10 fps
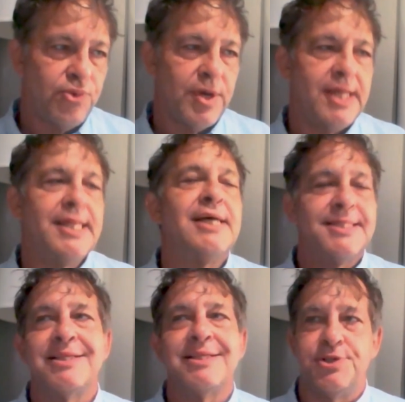And that
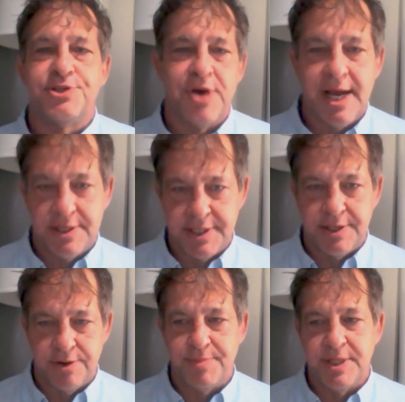that's the tragedy
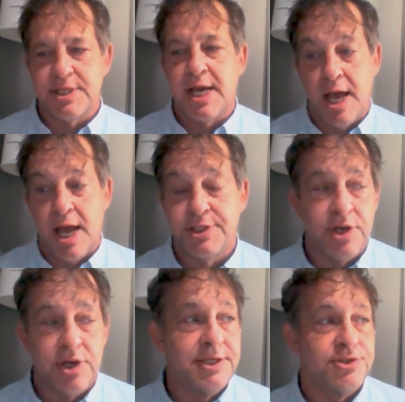here, because I, I just
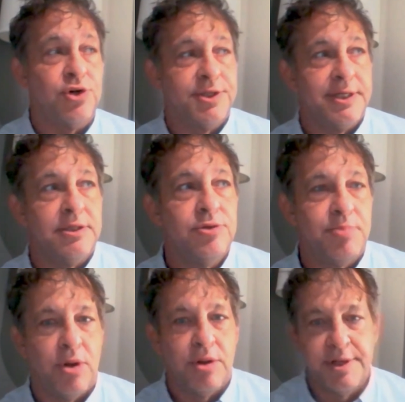I just called it a
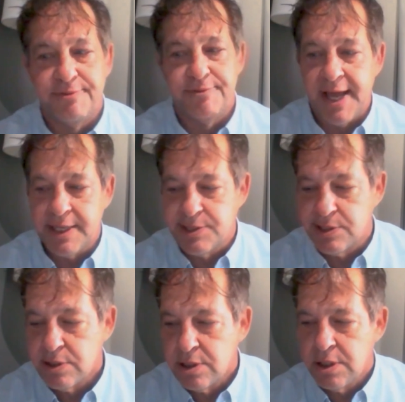loophole. And in fact,
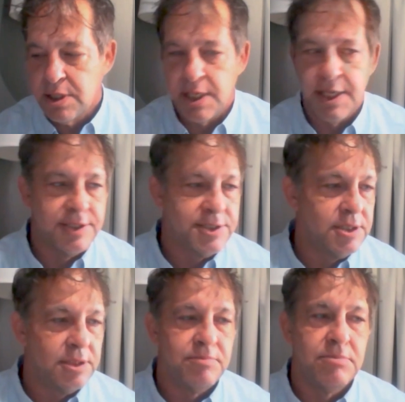it is
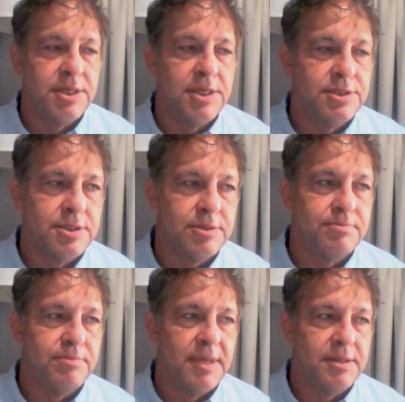the it is the
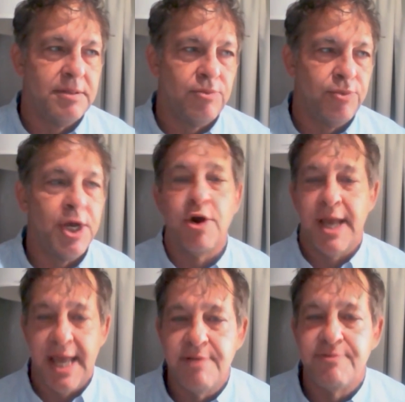we
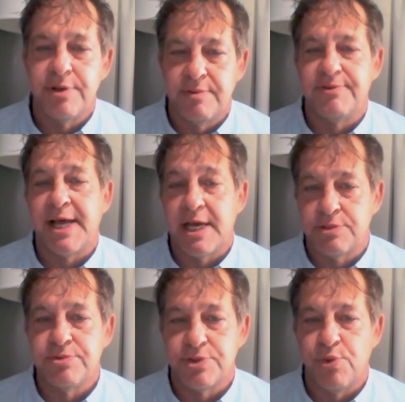are a haven of
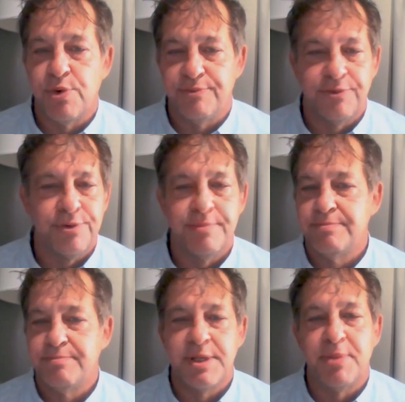last resort for
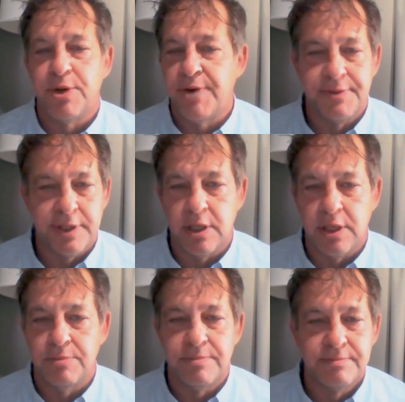people around the
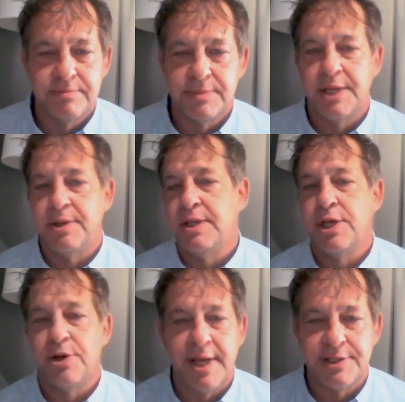globe and
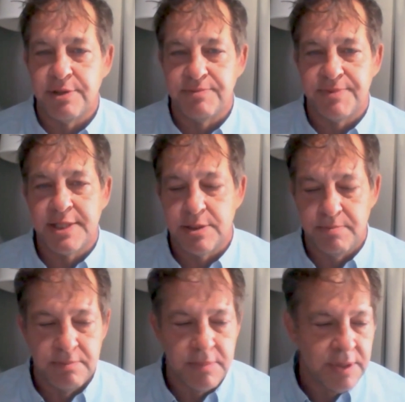you know that's a that's
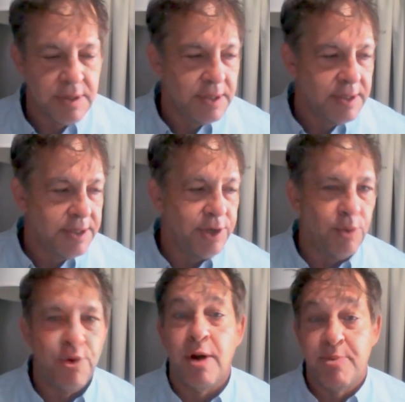a you
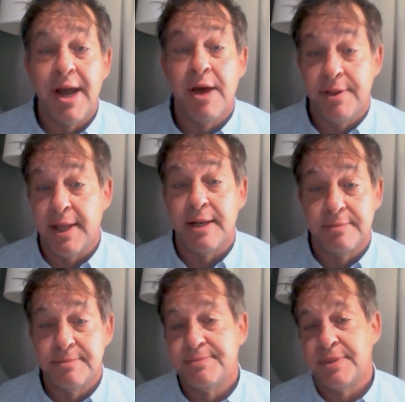know we're all proud of that
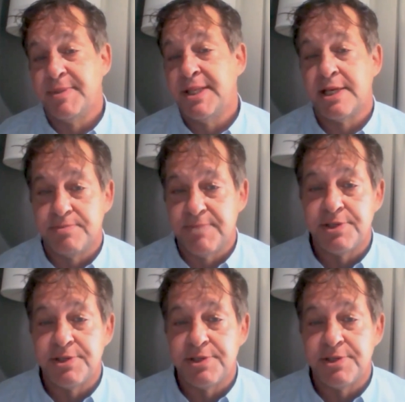i mean that's